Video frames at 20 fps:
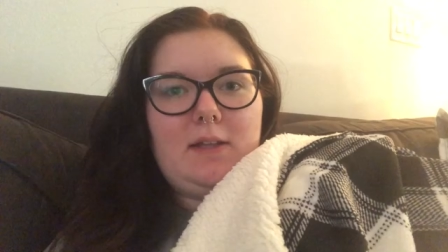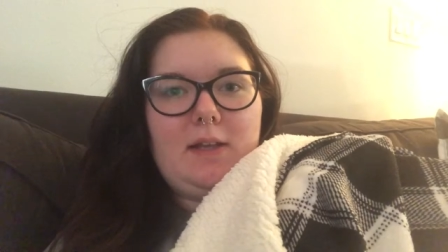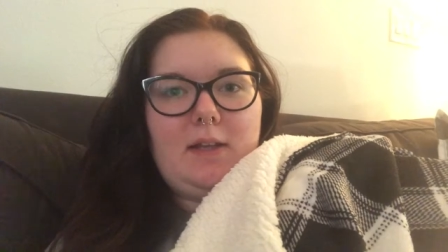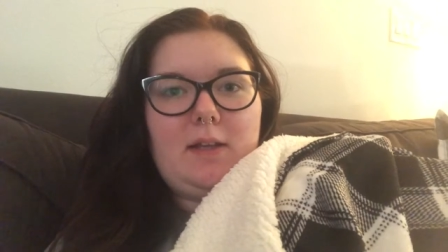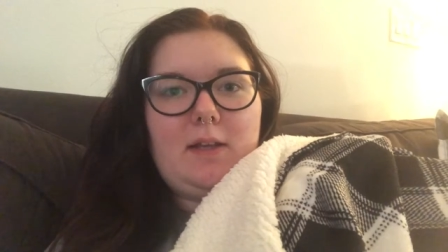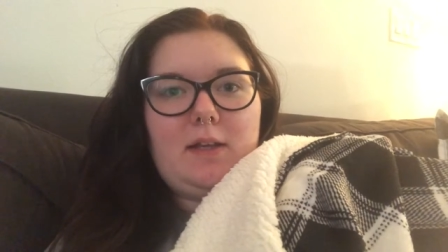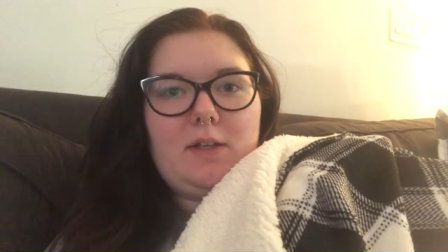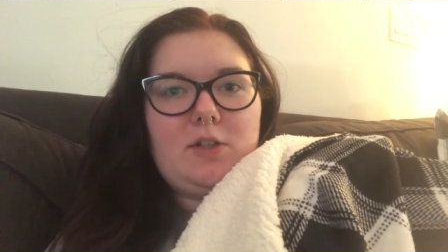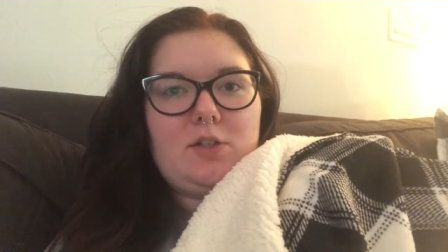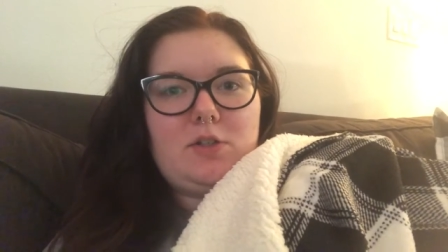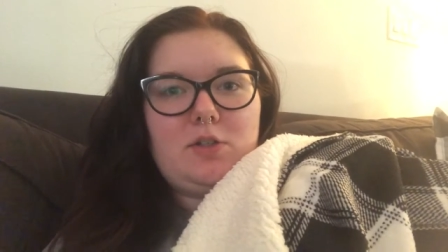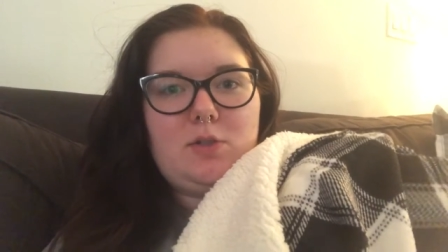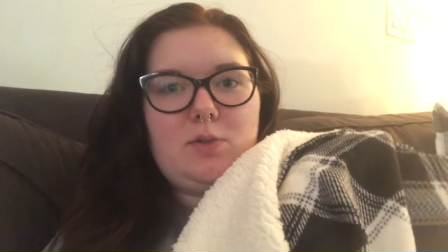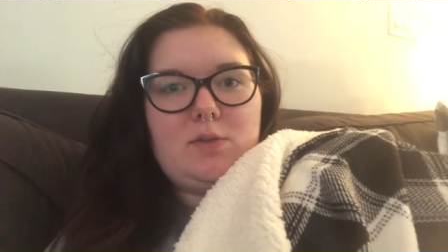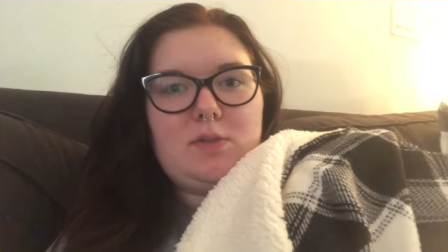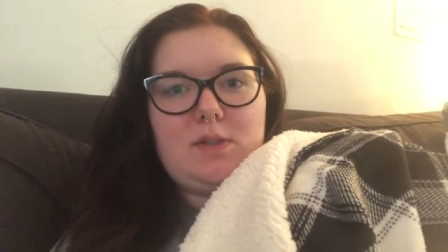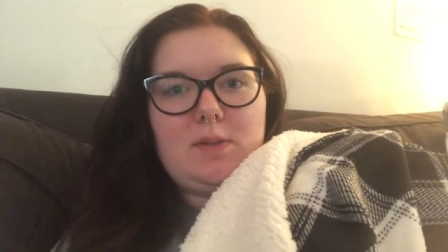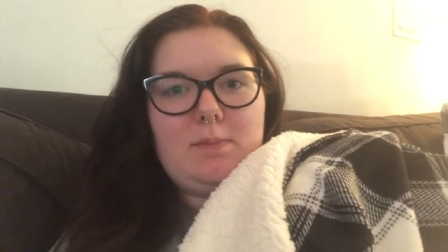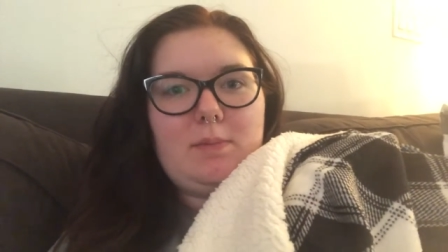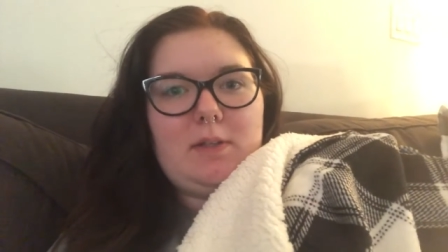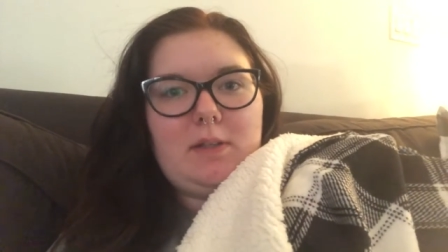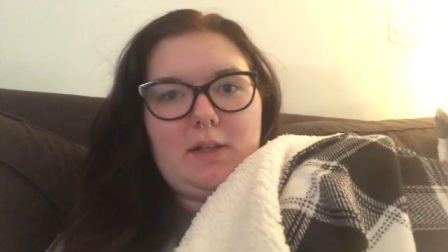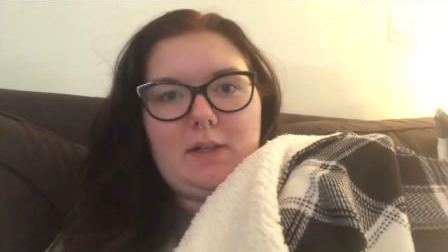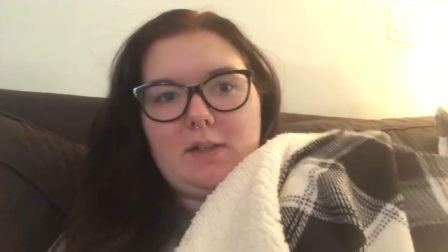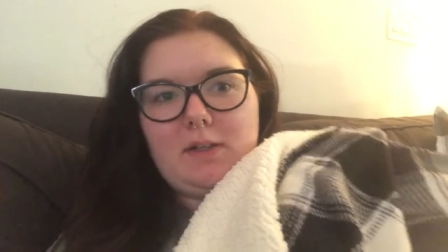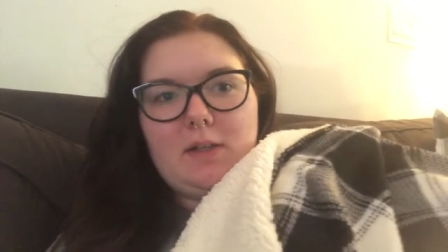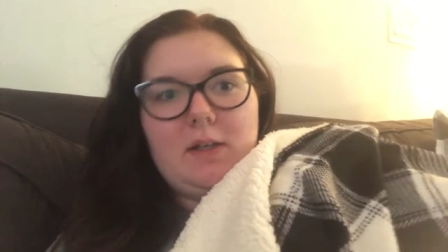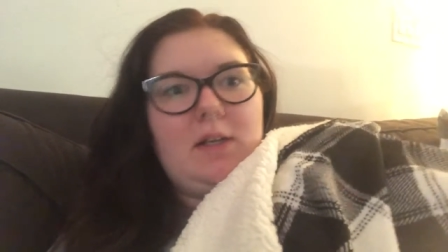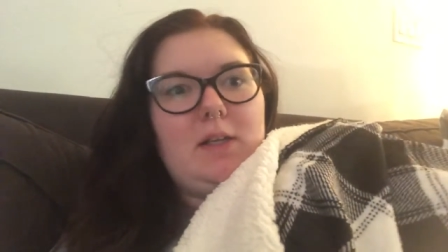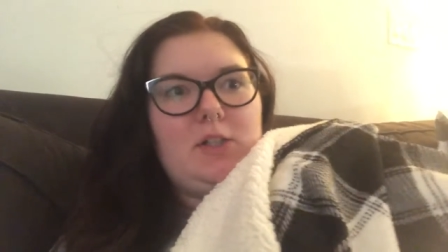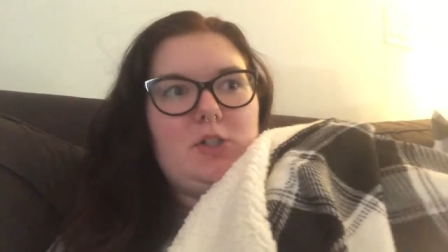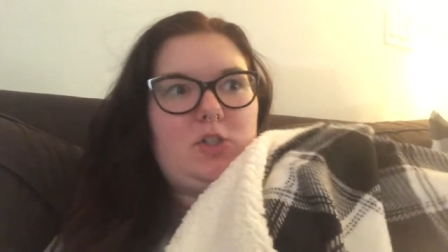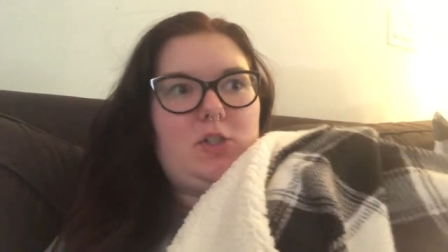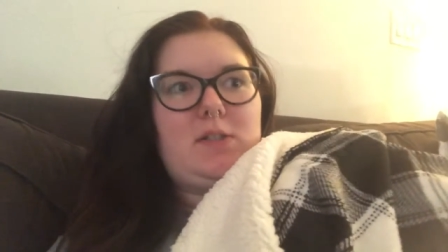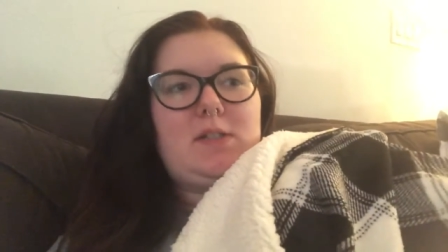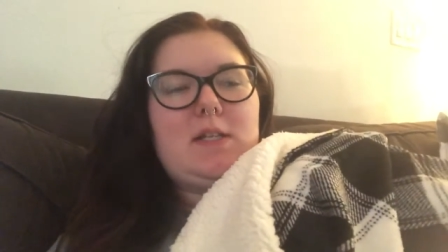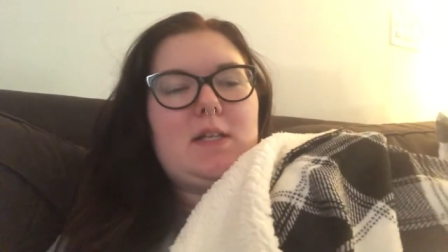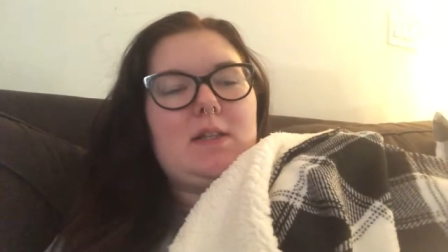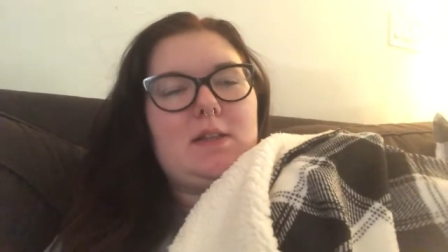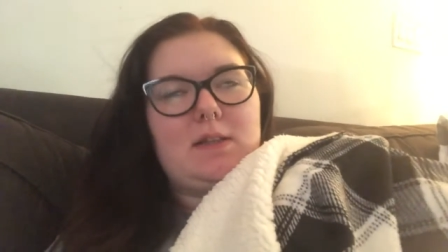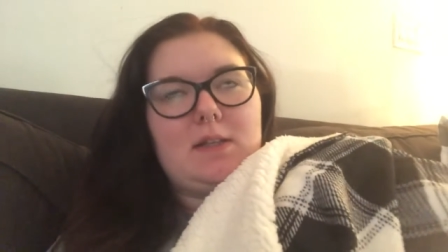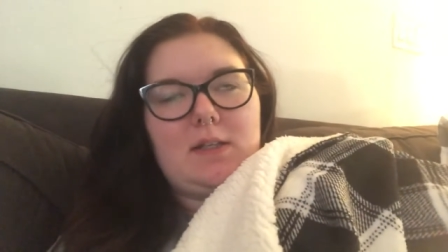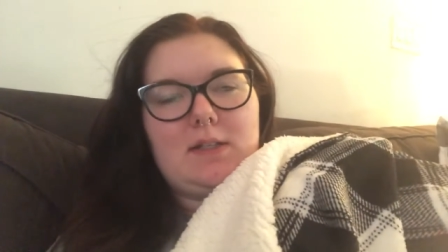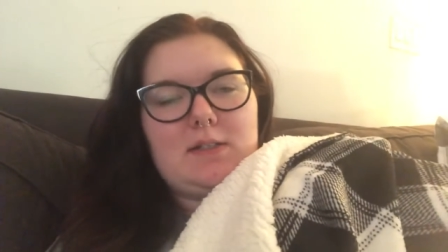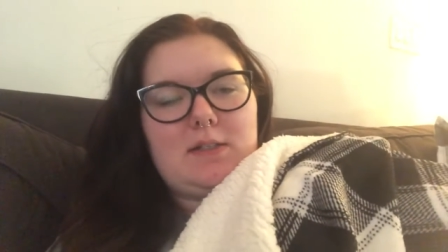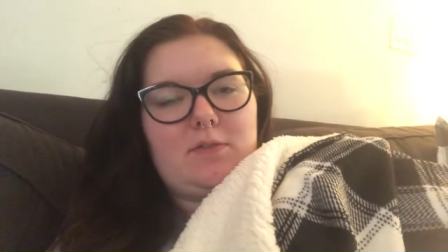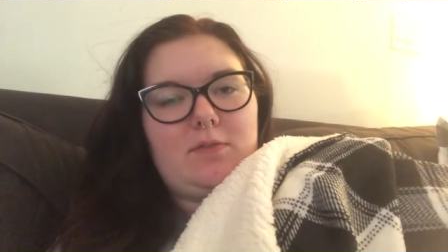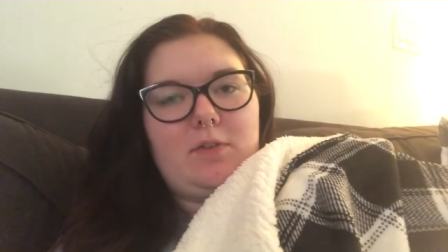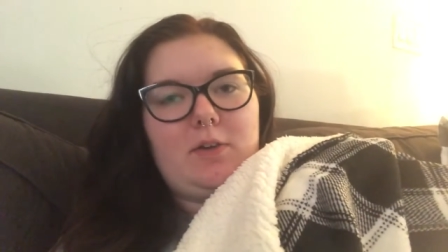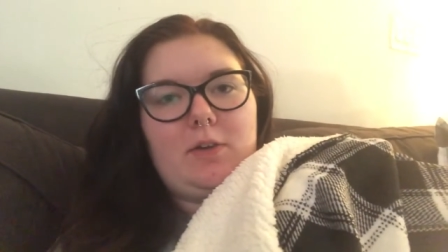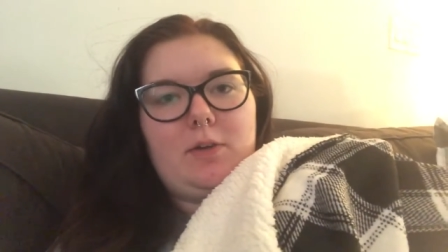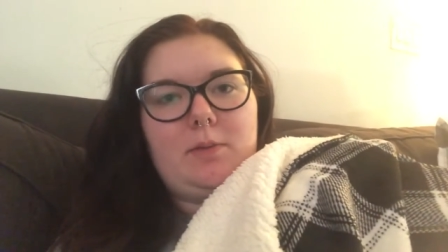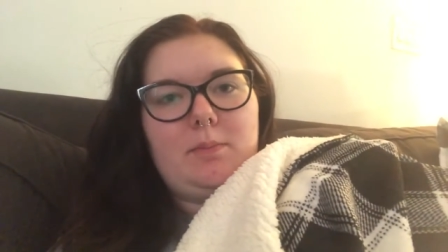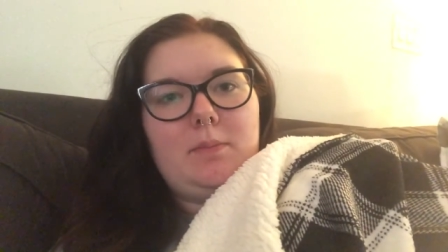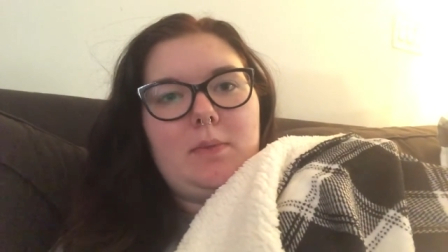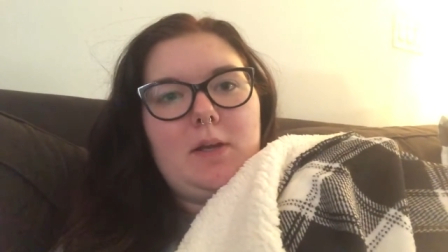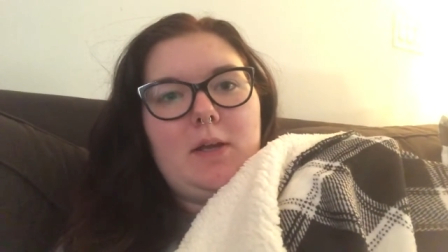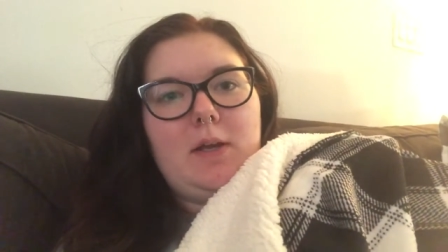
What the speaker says: that I just used them and like just didn't think to film.